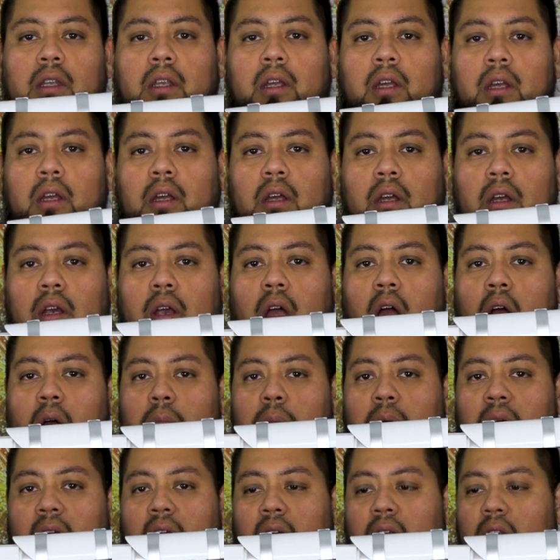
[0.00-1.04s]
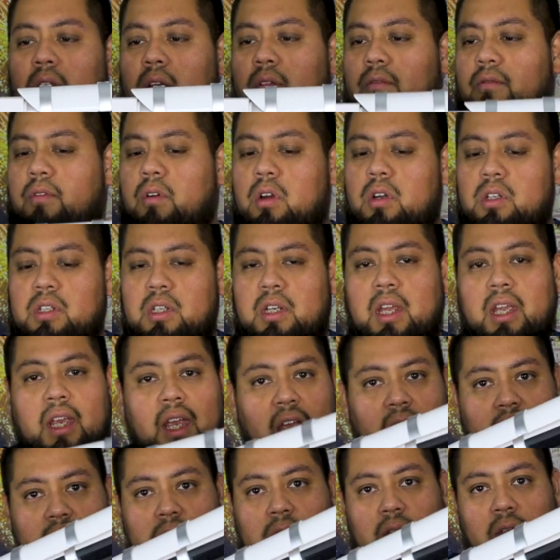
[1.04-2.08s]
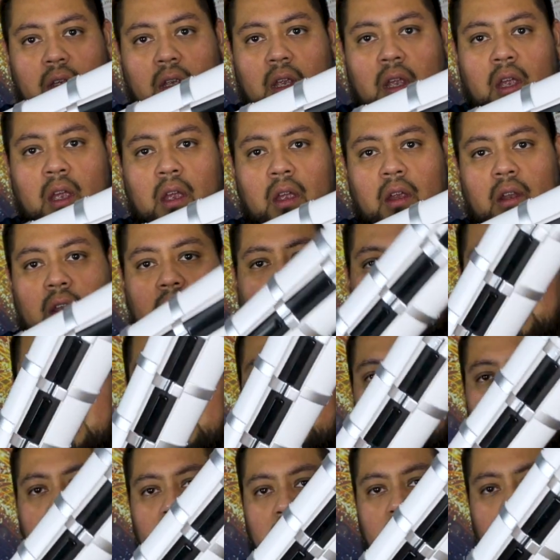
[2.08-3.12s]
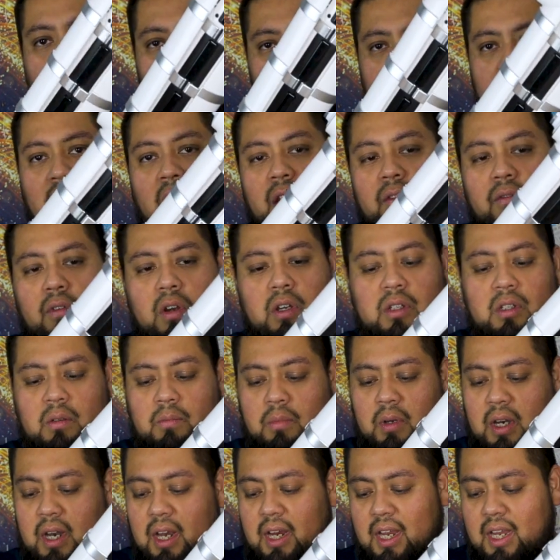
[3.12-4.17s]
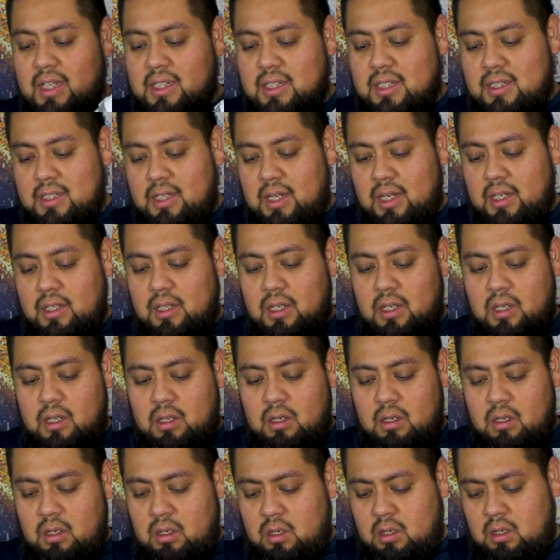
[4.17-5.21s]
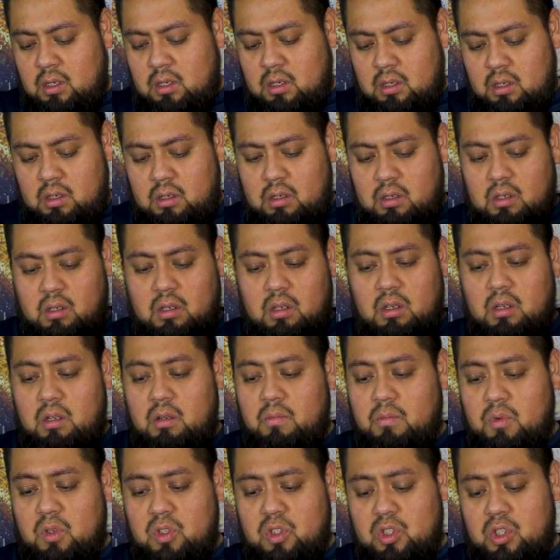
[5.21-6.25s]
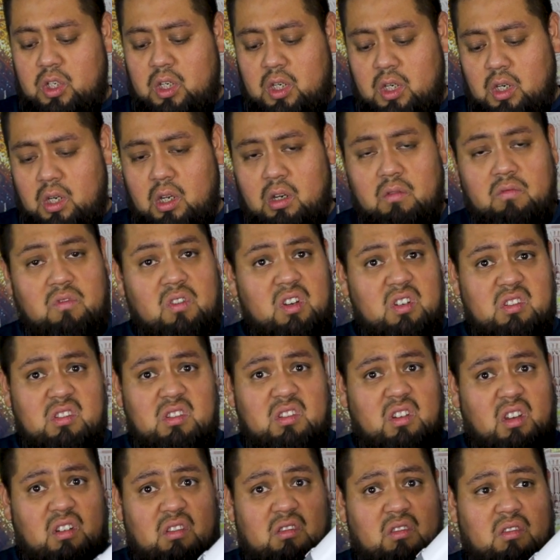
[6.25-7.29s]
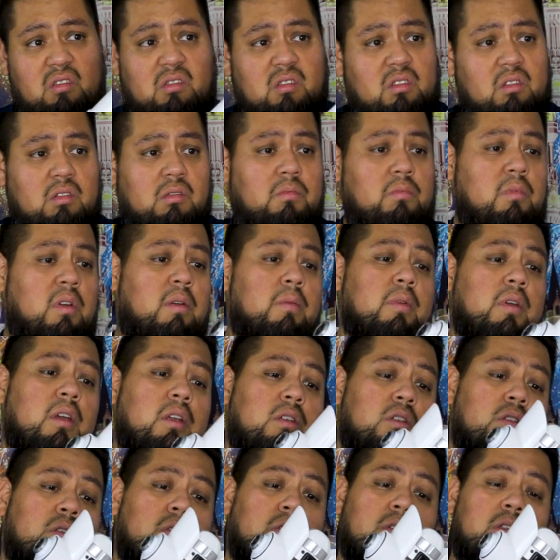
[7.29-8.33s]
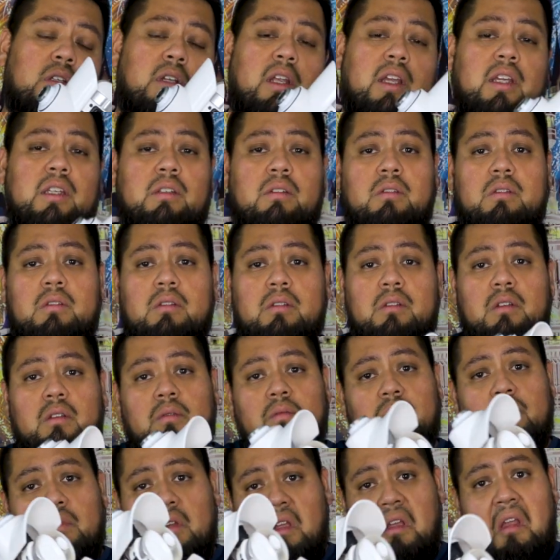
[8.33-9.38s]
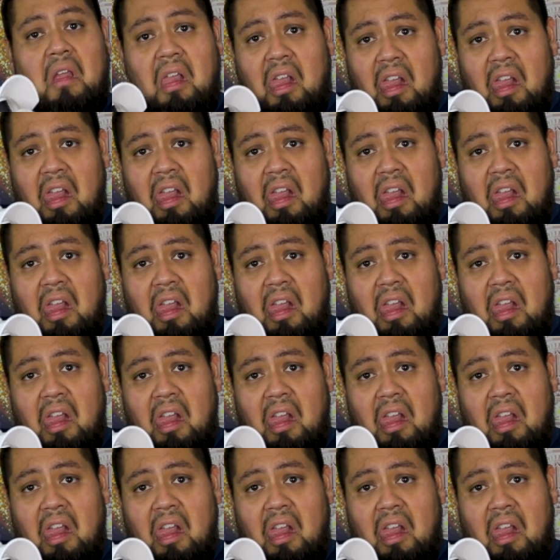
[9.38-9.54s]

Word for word: the compact version, I guess, not the baton version, but I guess it's like the the machine gun version. I don't know. Maybe it shoots lasers or something.